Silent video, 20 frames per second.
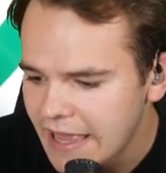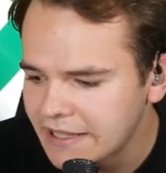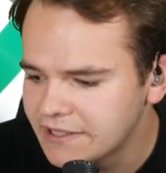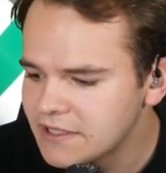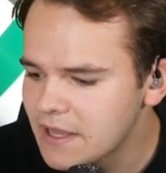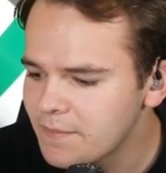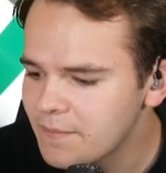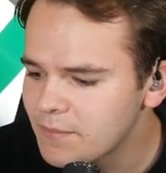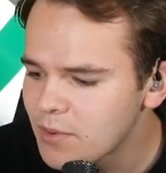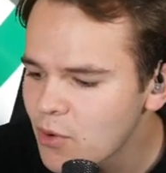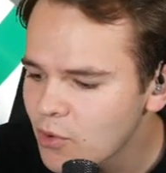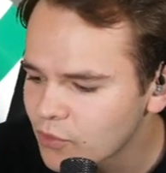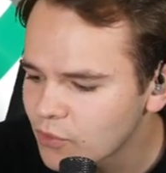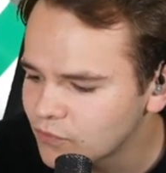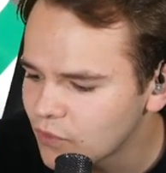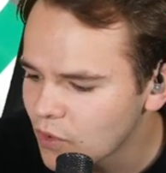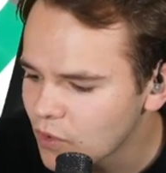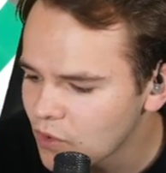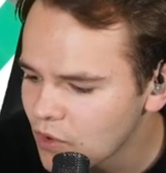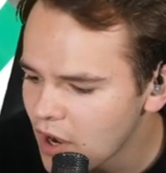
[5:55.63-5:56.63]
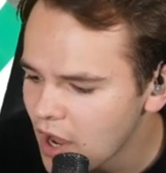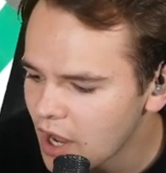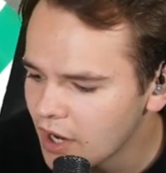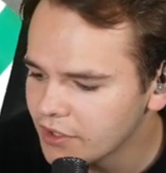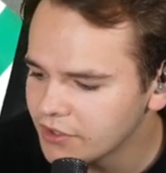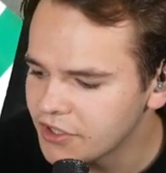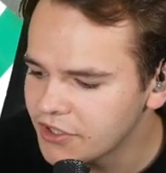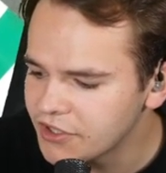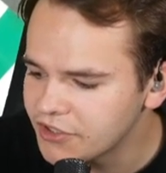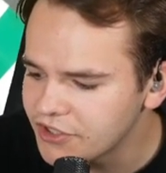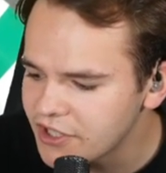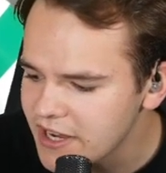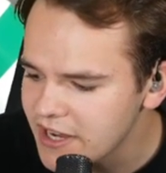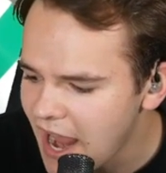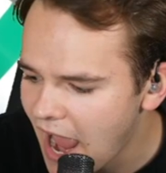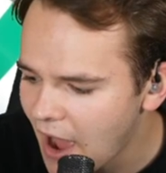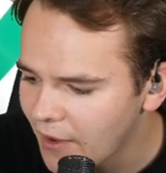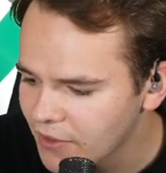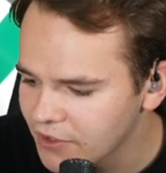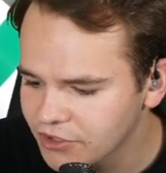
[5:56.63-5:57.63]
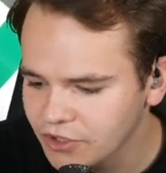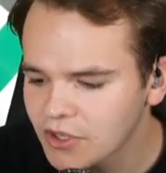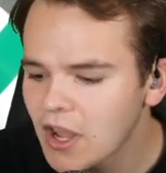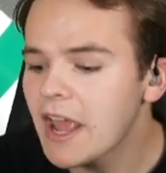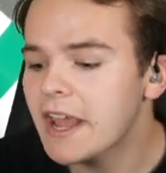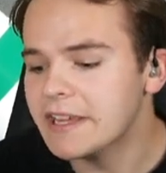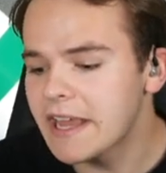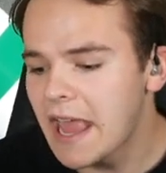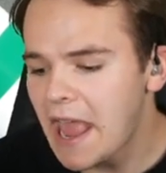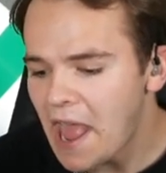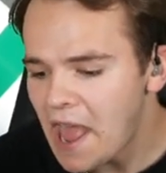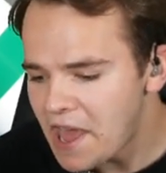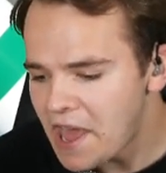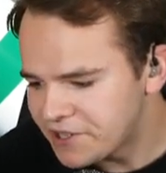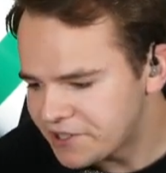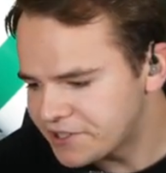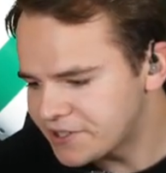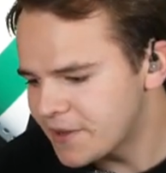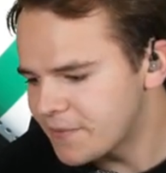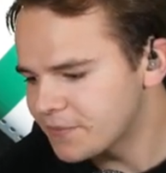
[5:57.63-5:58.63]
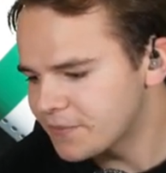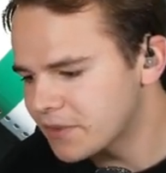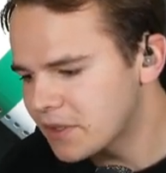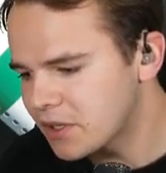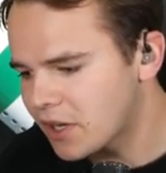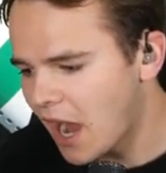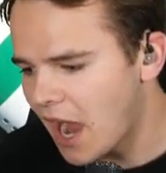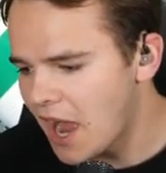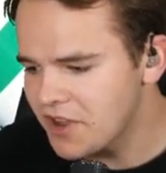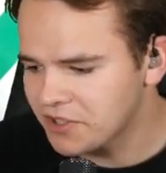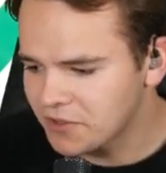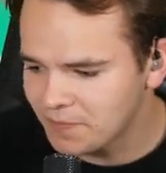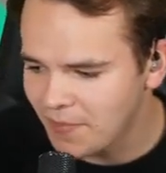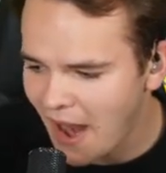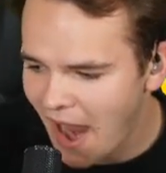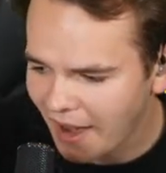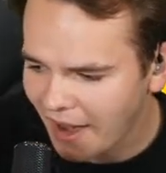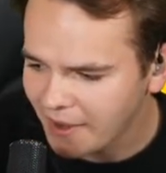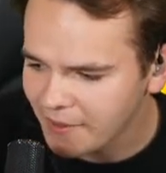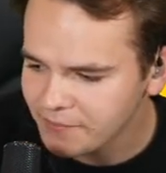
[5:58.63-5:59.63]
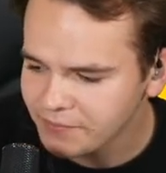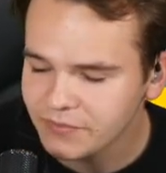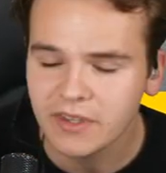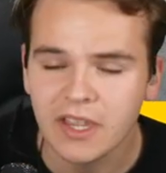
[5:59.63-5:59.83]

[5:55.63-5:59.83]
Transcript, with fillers: Isn't it beautiful to see how this... Yes, you guys are back.